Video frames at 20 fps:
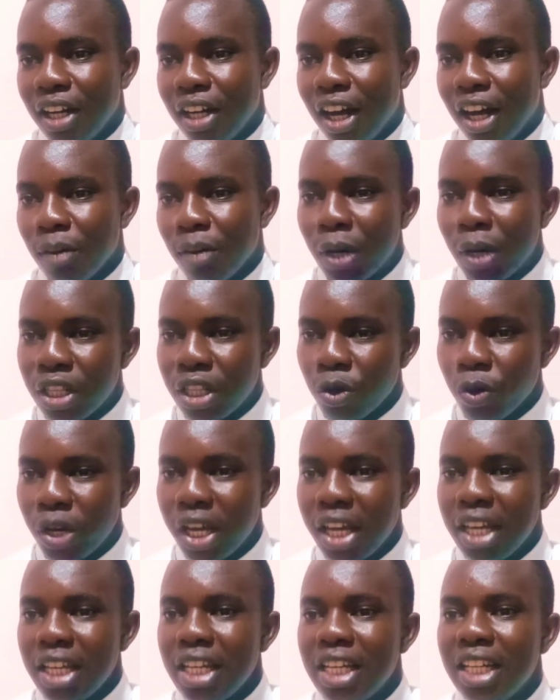And by the
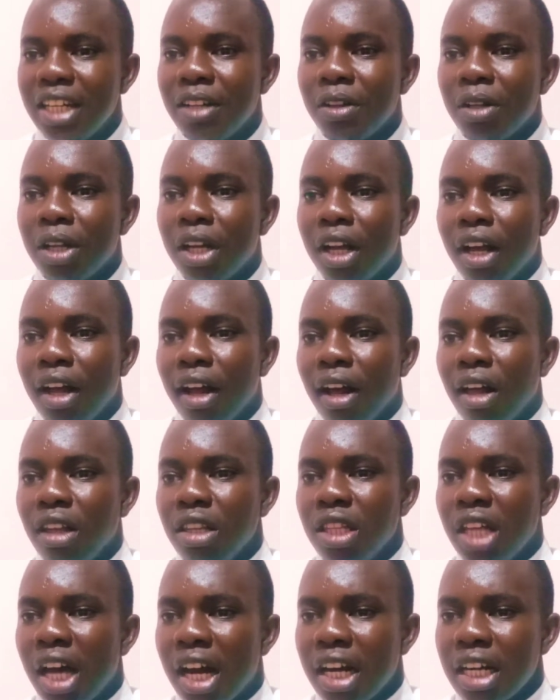way,
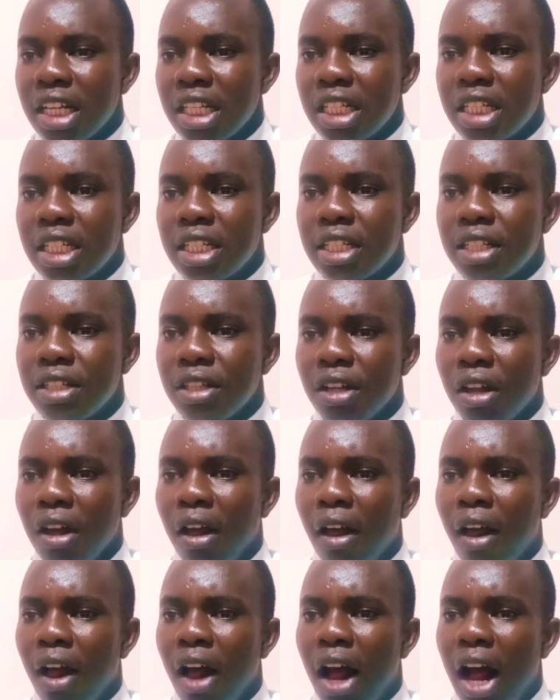there is
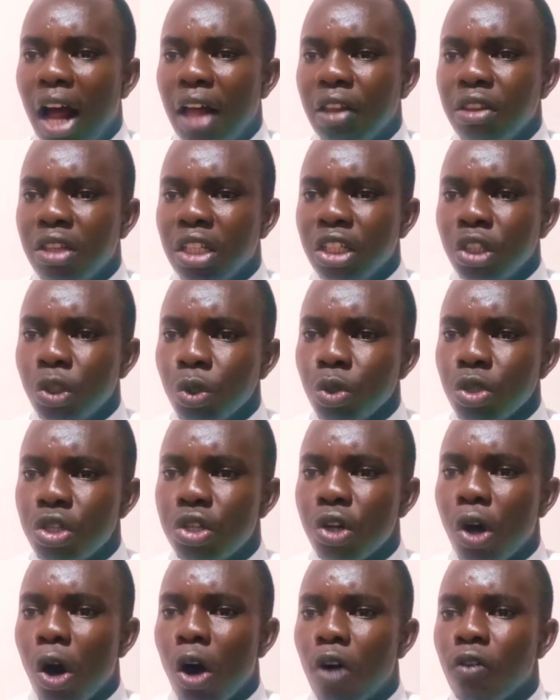the
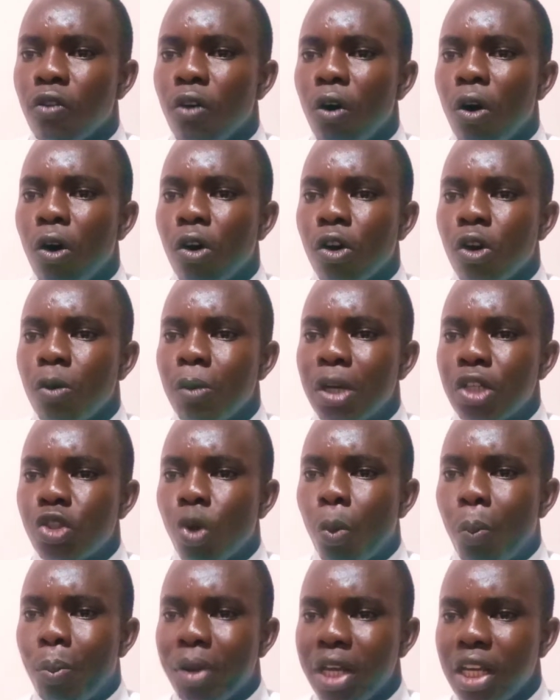use of
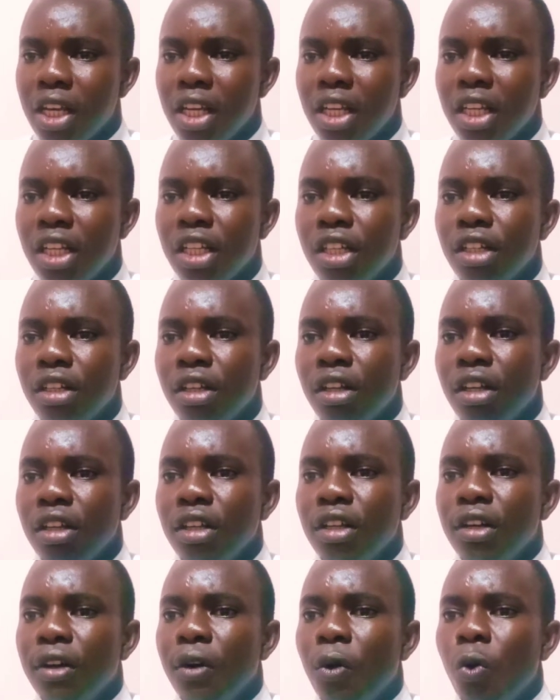onomatopoeia
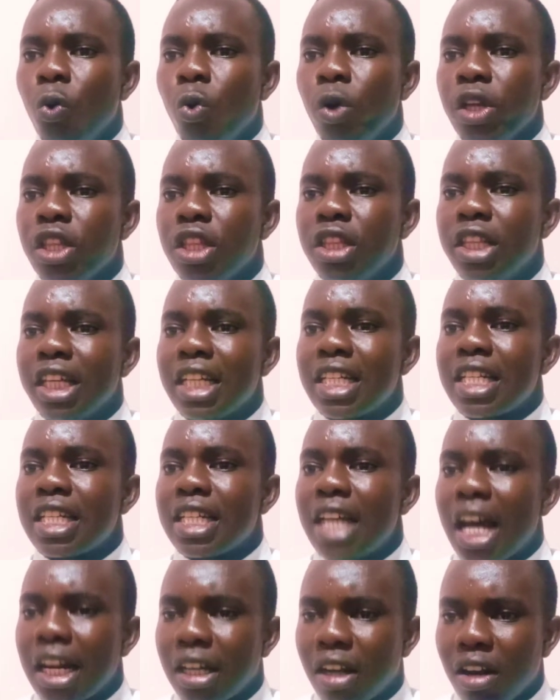with the
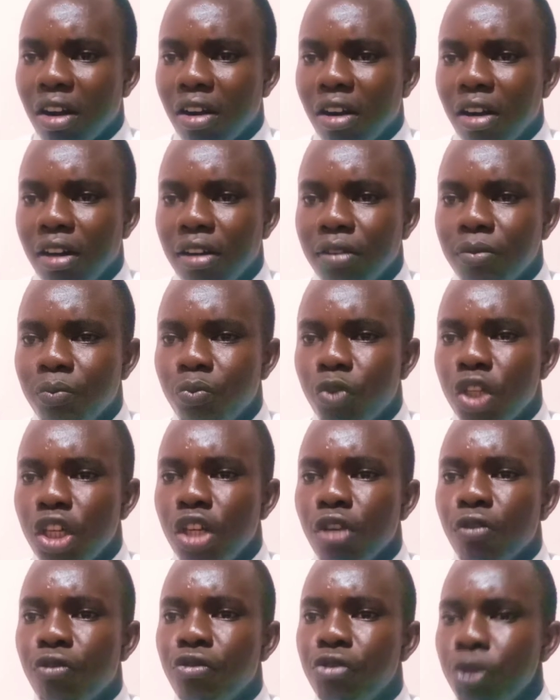subtle
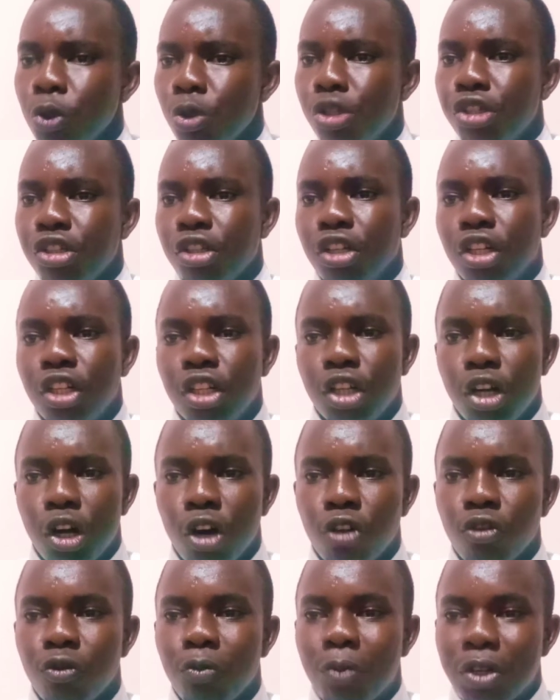infusion
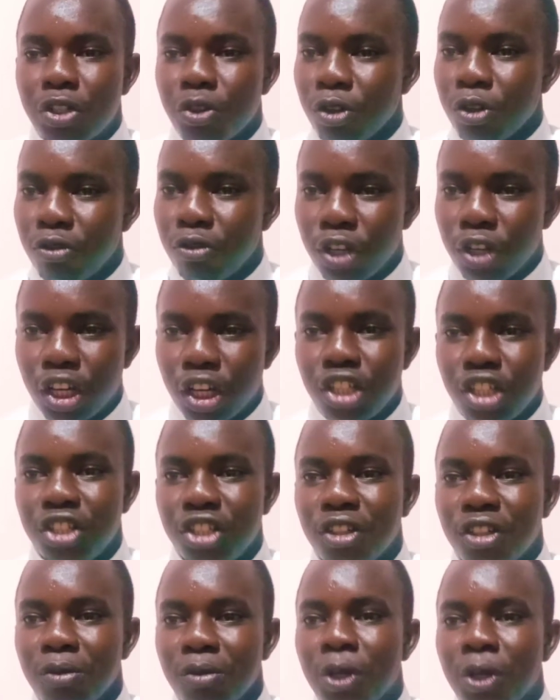of
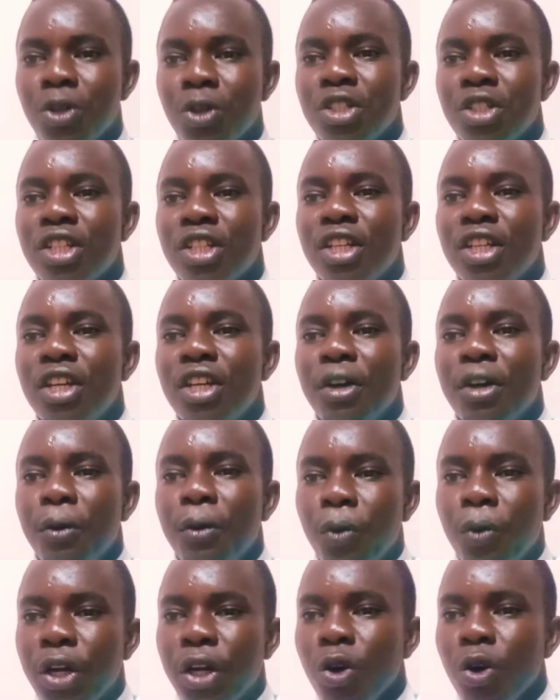personification because
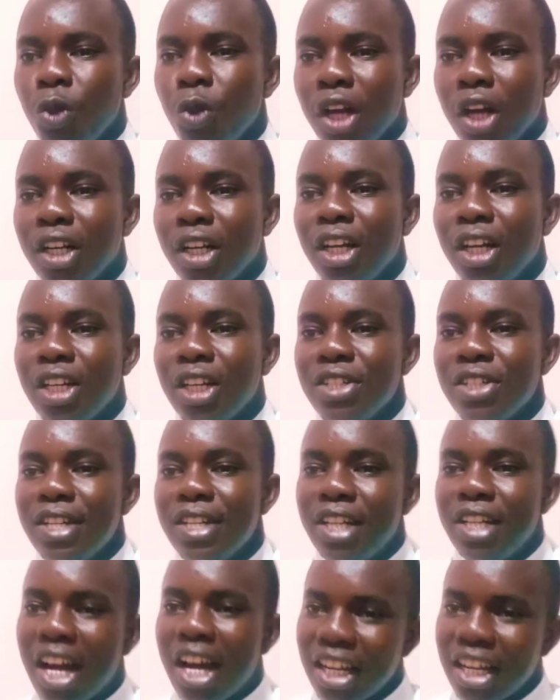we know that it is the
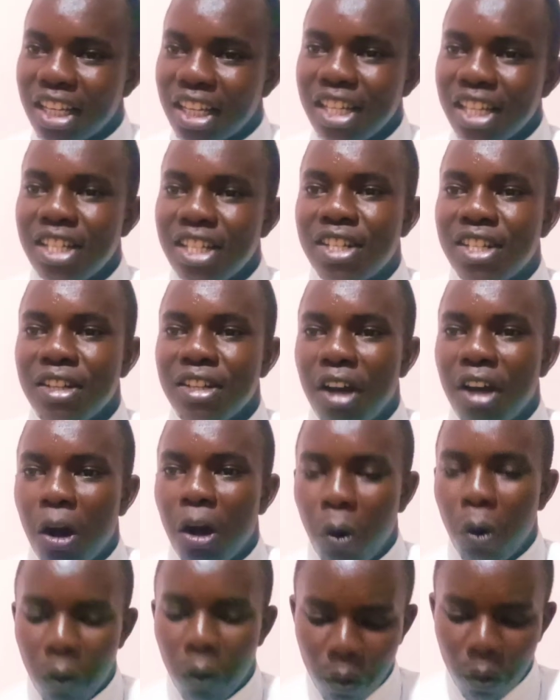donkeys
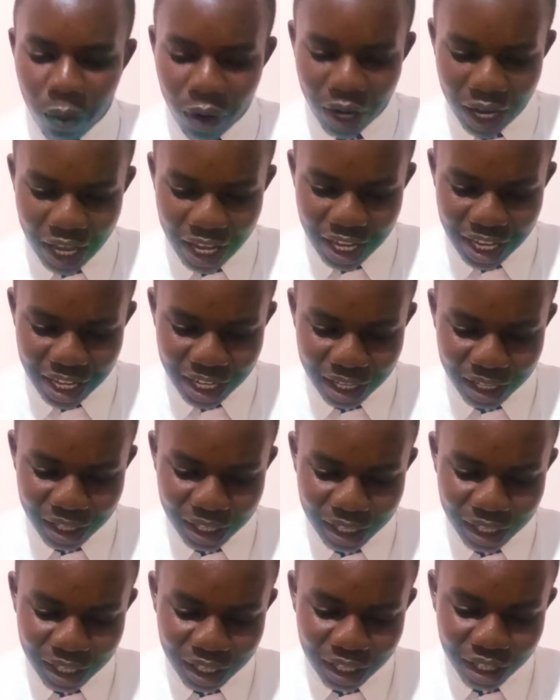who bray,
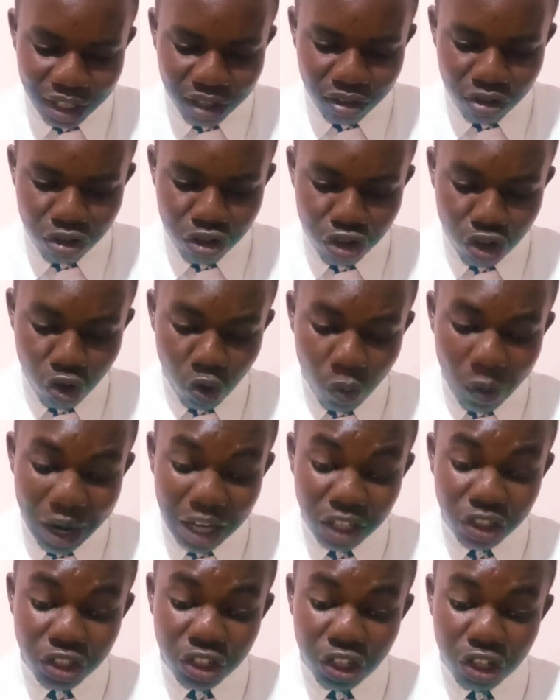
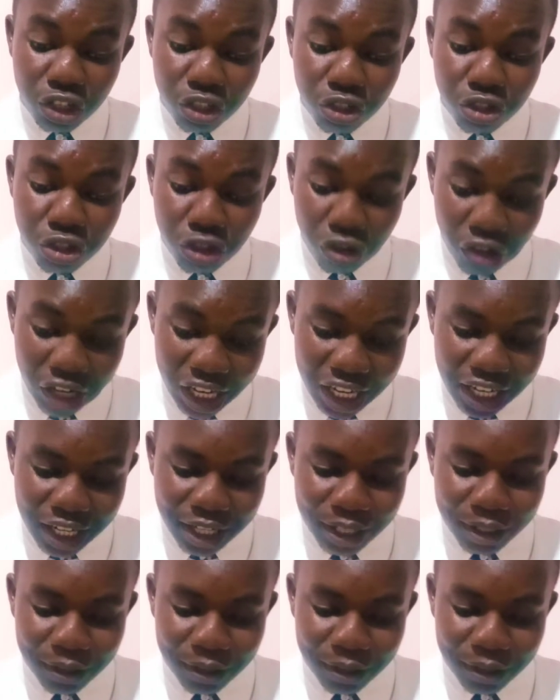humans shriek,